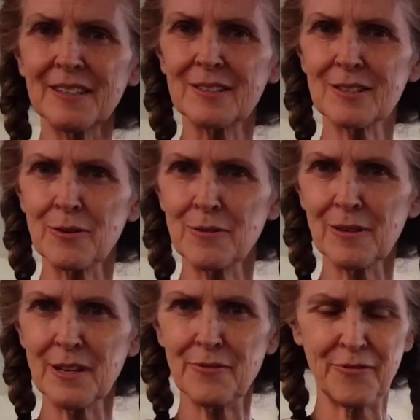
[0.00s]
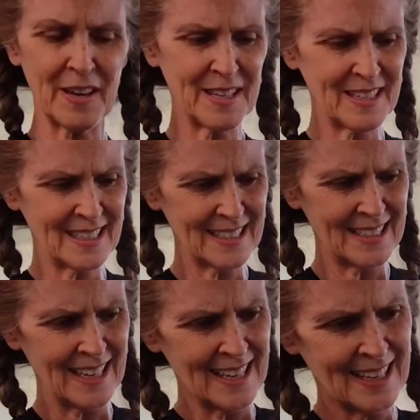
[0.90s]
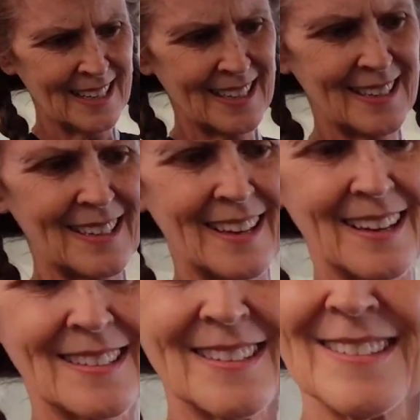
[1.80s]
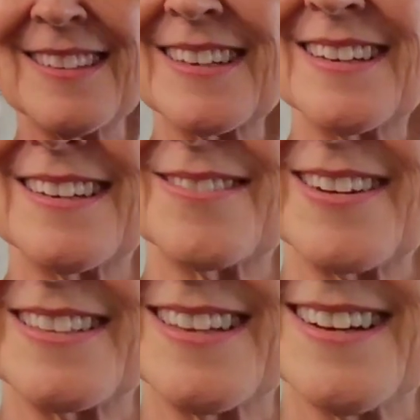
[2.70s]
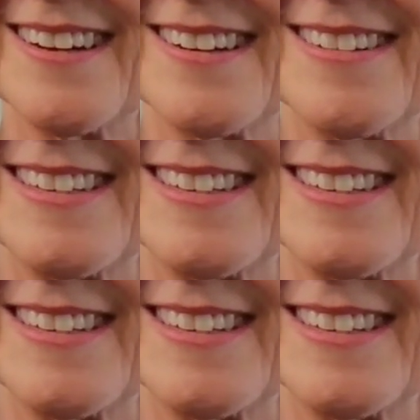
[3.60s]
It's totally faded. And look at right there.